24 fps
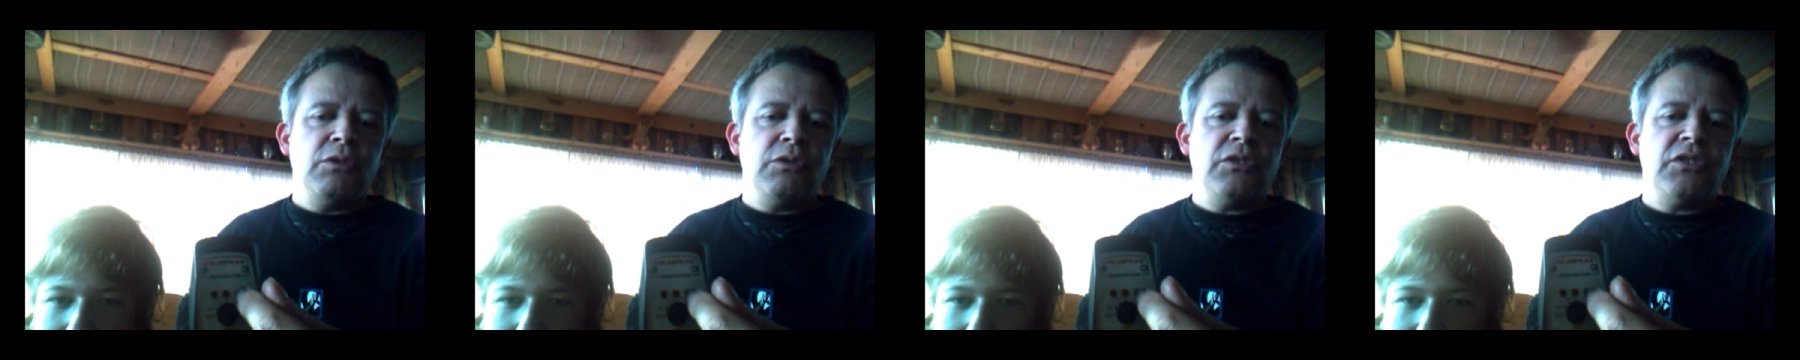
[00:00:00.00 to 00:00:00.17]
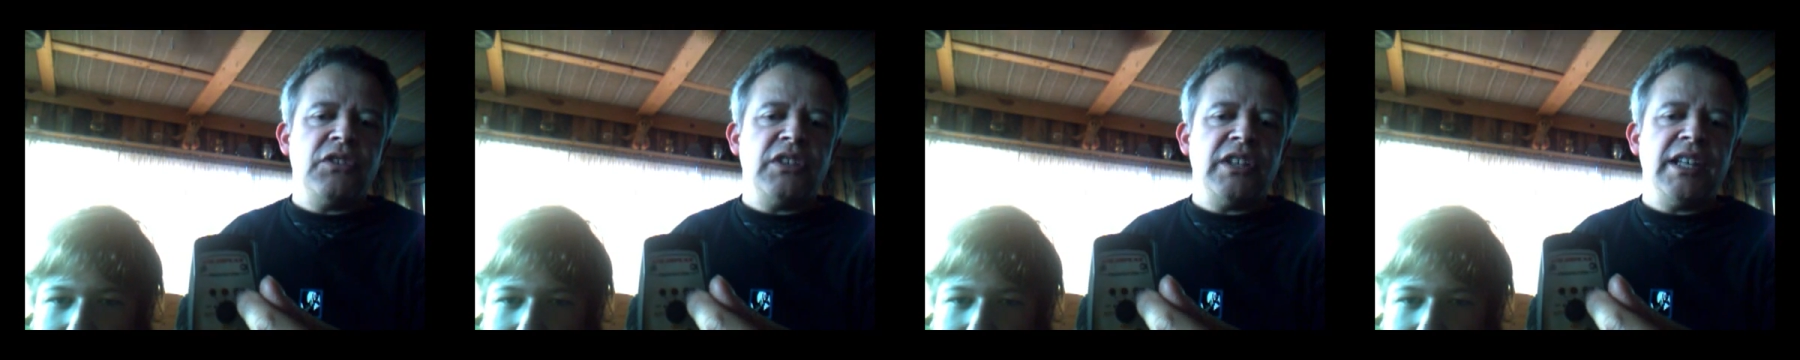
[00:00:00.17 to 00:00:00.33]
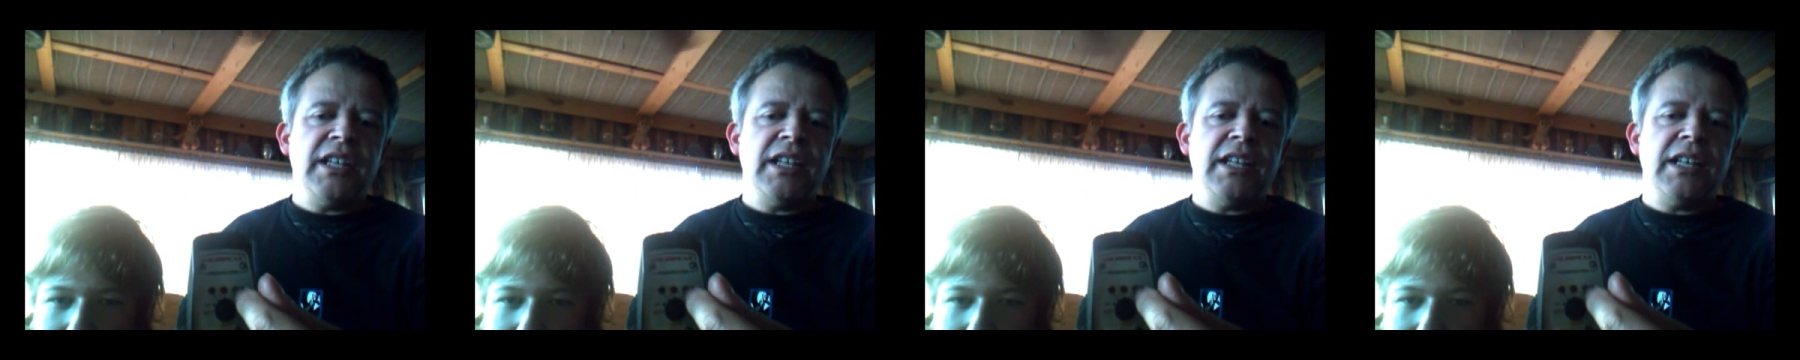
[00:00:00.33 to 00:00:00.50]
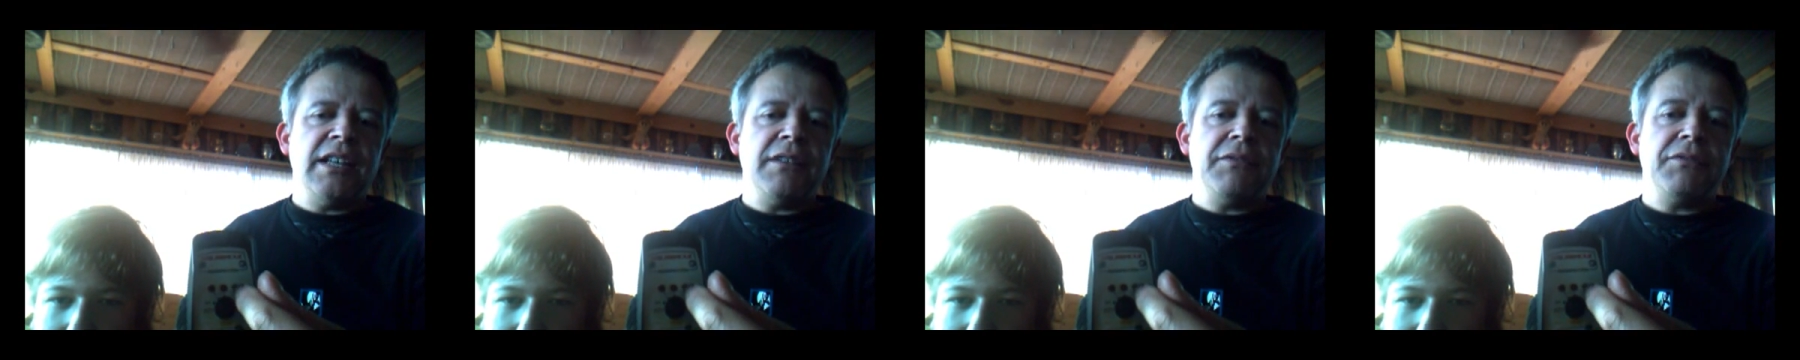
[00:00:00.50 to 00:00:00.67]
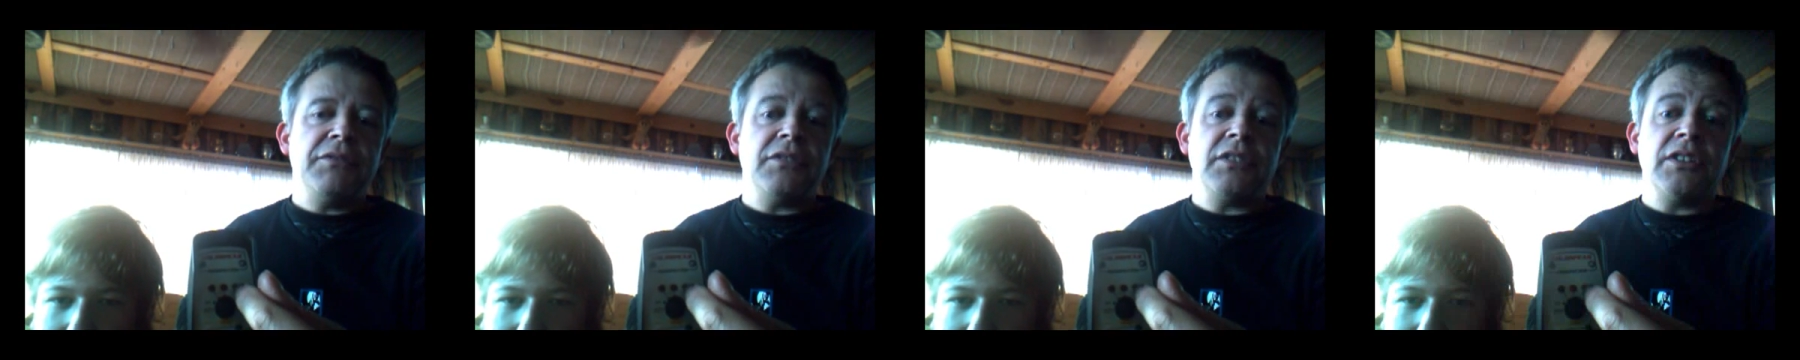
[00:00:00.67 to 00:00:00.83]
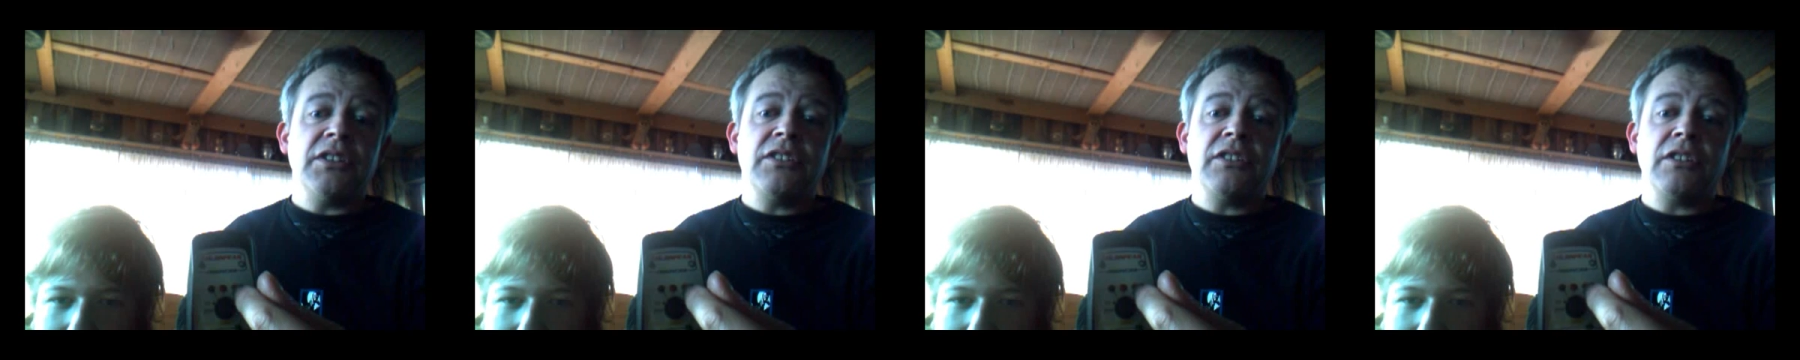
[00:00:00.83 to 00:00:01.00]
see if
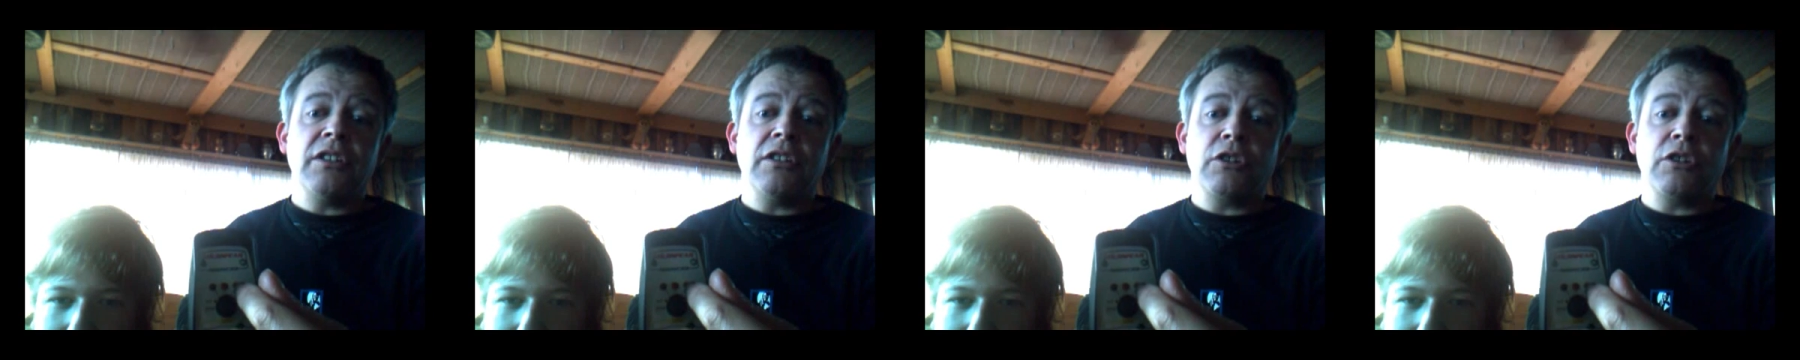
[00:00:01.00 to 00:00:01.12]
there is